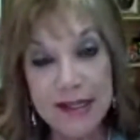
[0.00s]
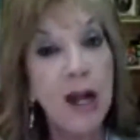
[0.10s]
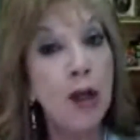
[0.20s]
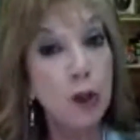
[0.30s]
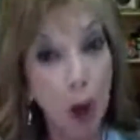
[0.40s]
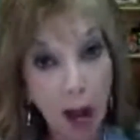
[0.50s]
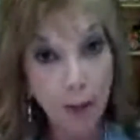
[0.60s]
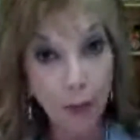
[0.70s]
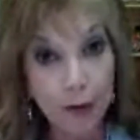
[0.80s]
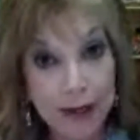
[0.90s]
to
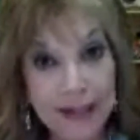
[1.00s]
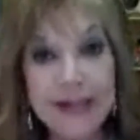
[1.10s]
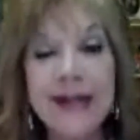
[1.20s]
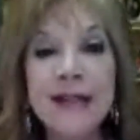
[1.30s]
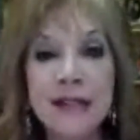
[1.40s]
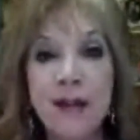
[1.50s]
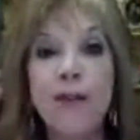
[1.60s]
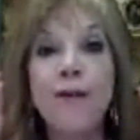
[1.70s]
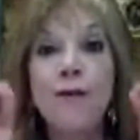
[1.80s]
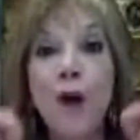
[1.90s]
operate it is the
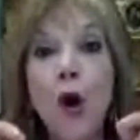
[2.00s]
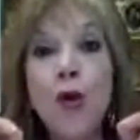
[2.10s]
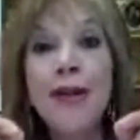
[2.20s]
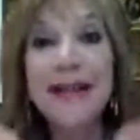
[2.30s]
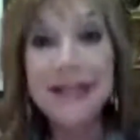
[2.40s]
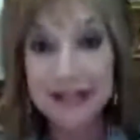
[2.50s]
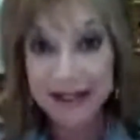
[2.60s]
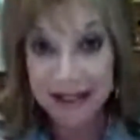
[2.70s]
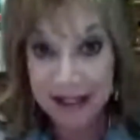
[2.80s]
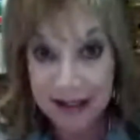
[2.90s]
focused